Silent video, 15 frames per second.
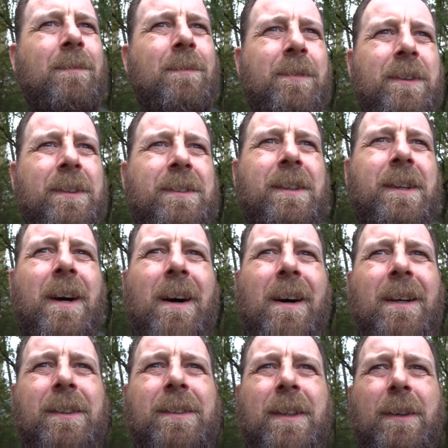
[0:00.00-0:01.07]
for
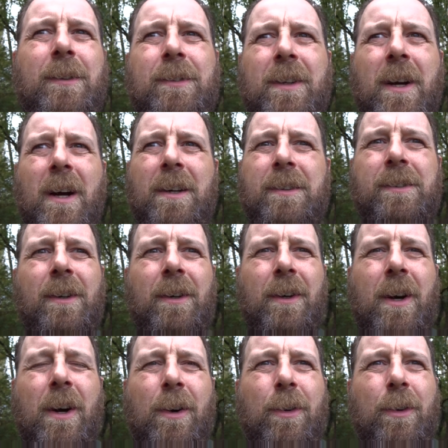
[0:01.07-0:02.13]
tonight, so Sky's not
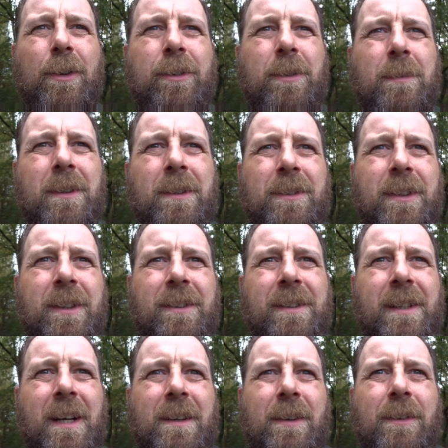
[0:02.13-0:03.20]
cold, because I mean she's
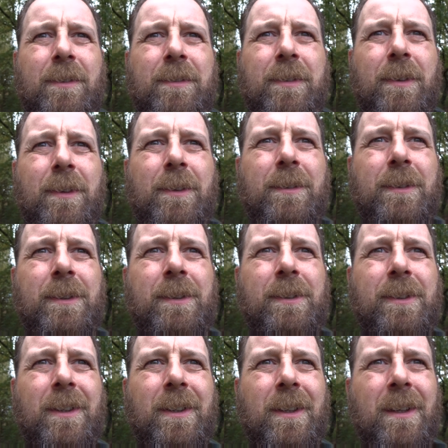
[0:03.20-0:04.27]
down on the floor, isn't
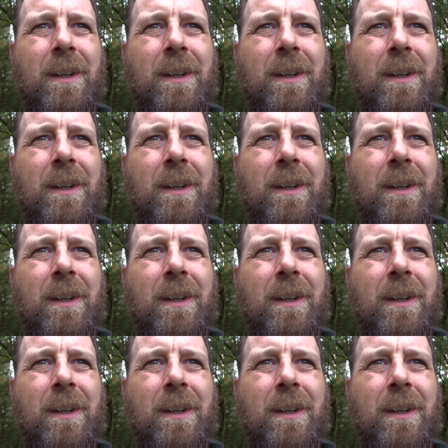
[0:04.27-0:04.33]
she?